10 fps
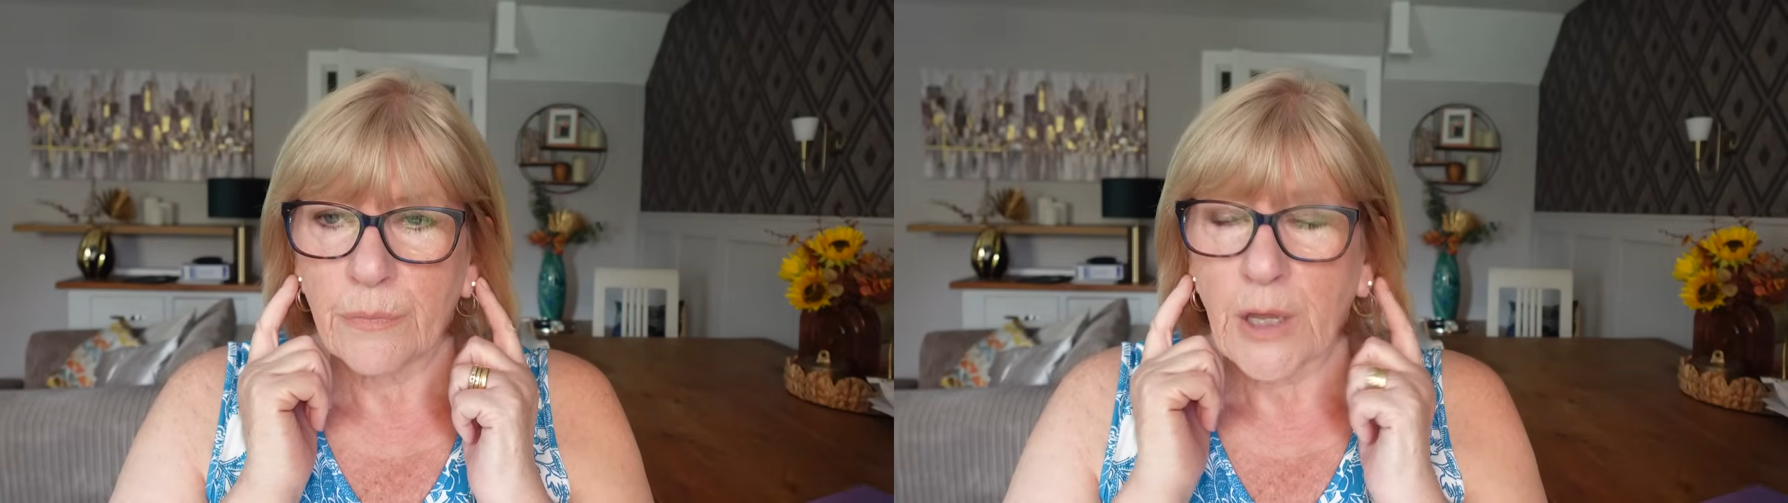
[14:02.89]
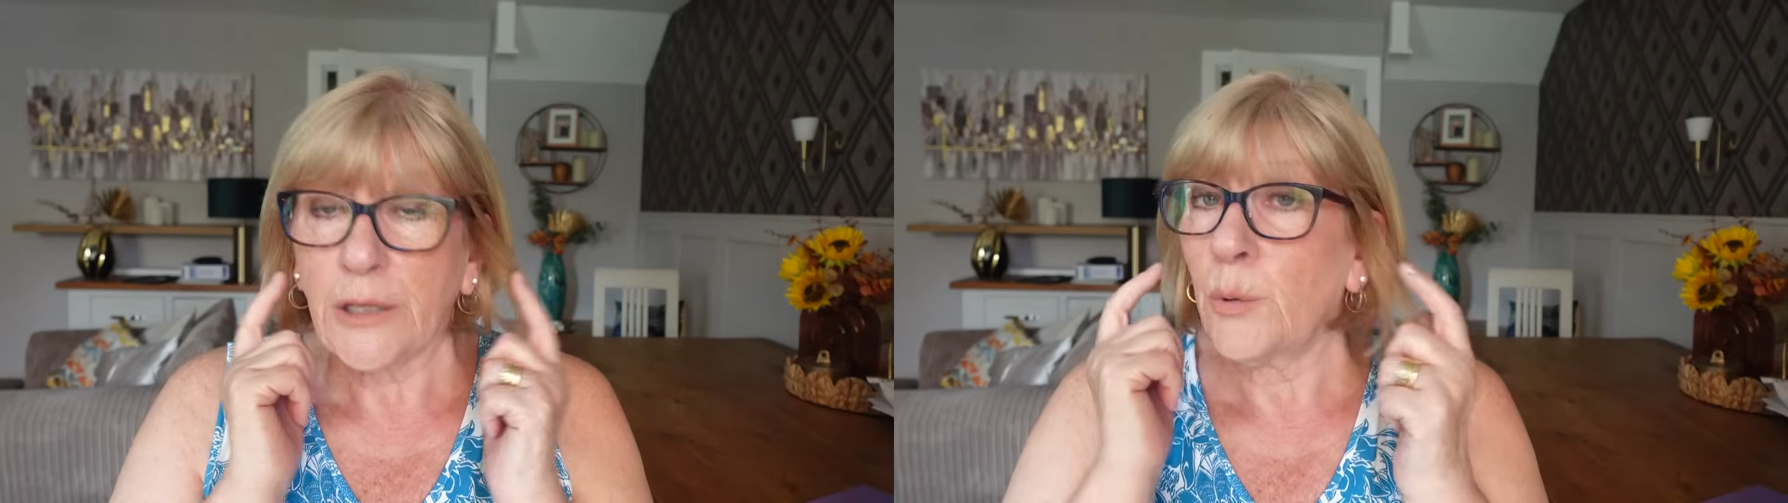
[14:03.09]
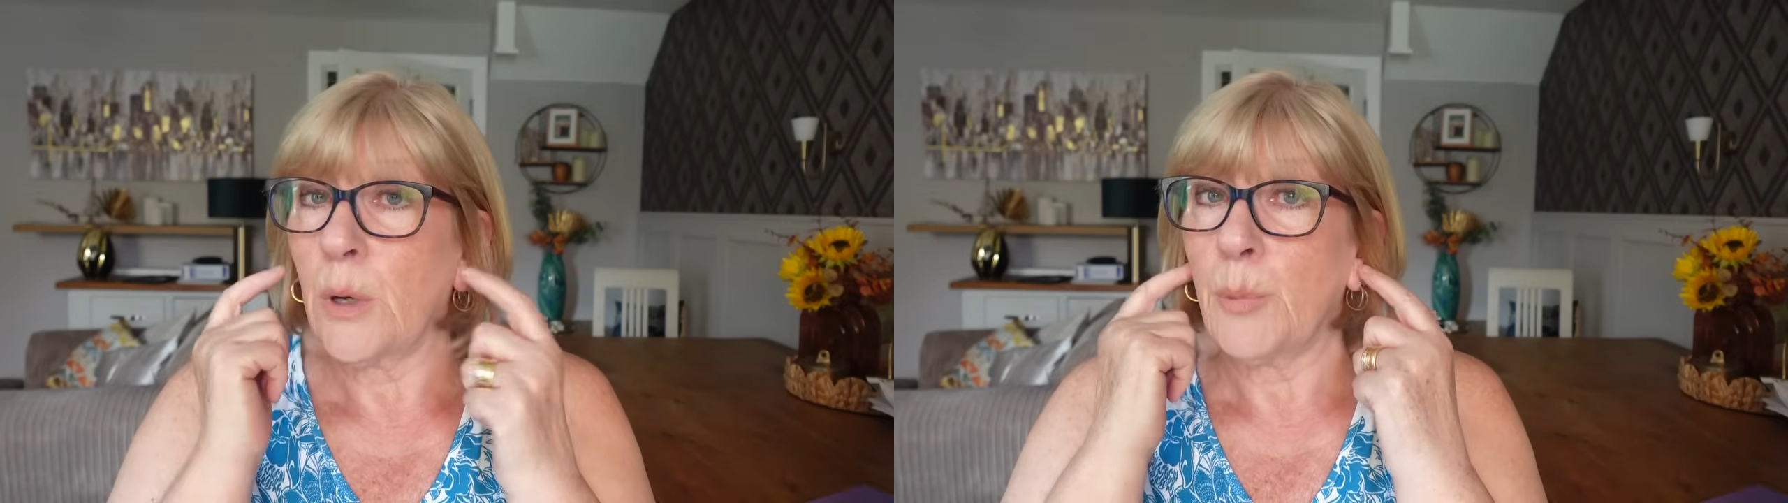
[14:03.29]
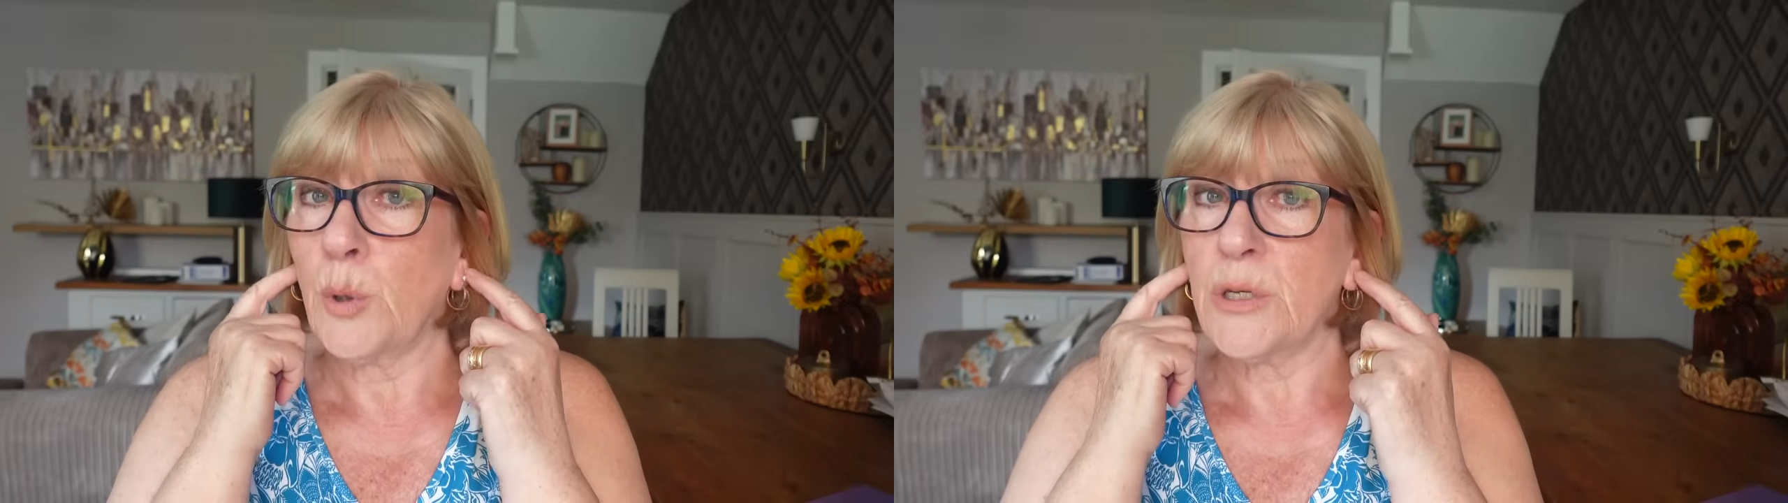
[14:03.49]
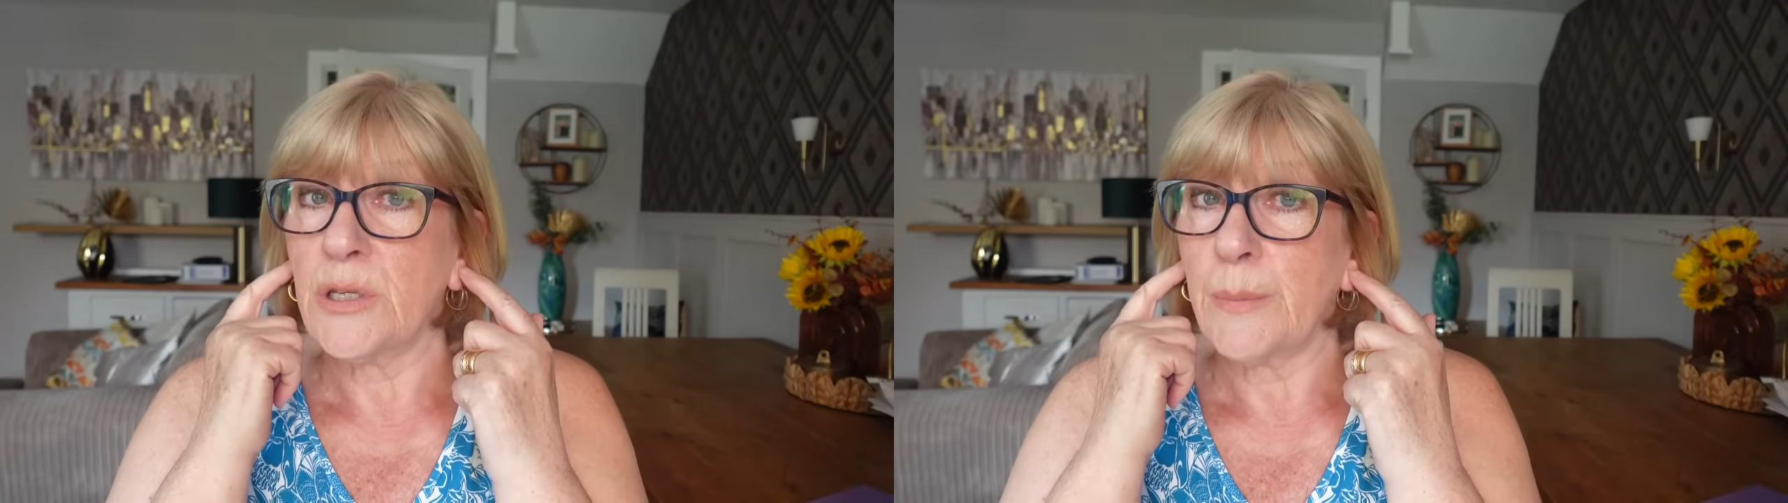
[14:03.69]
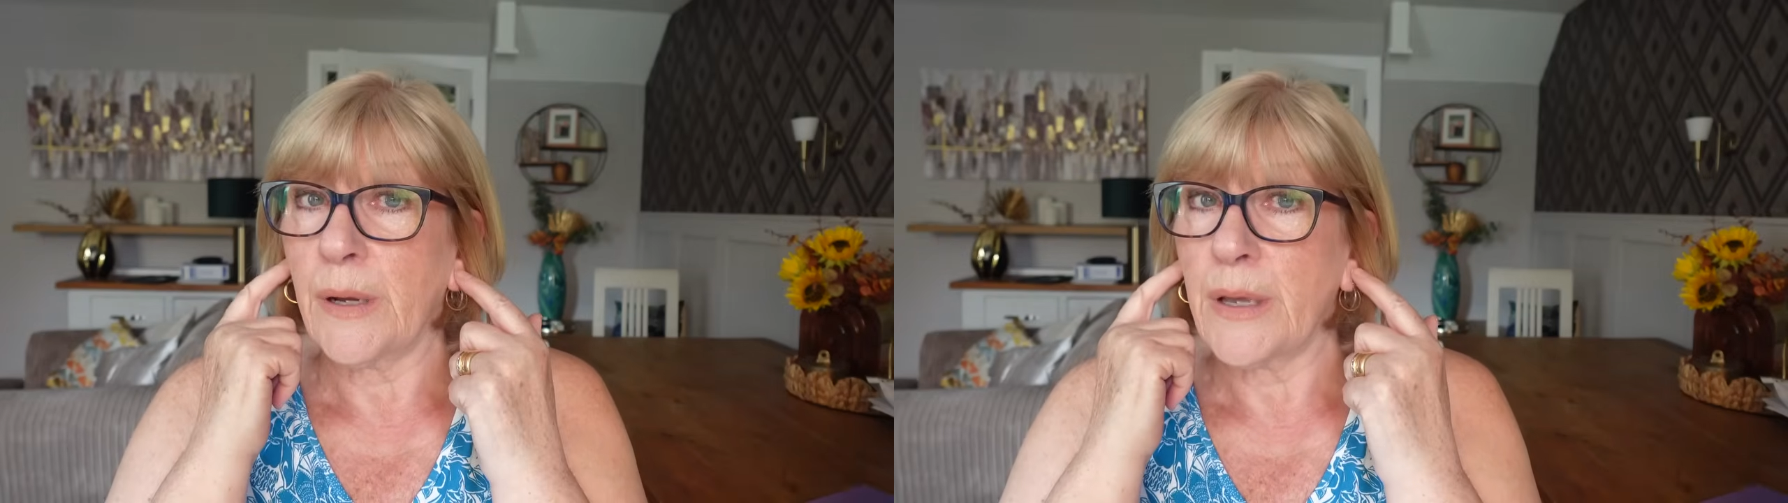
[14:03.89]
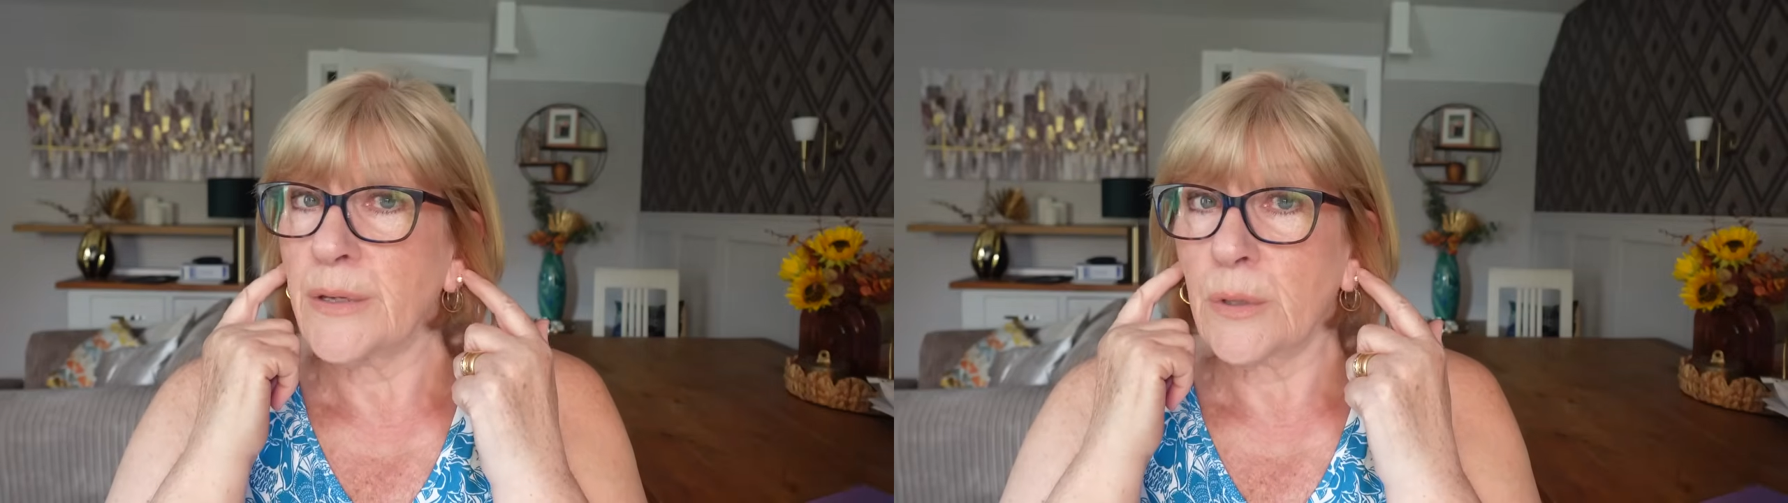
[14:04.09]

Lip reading: I don't know why I'm pointing to my ears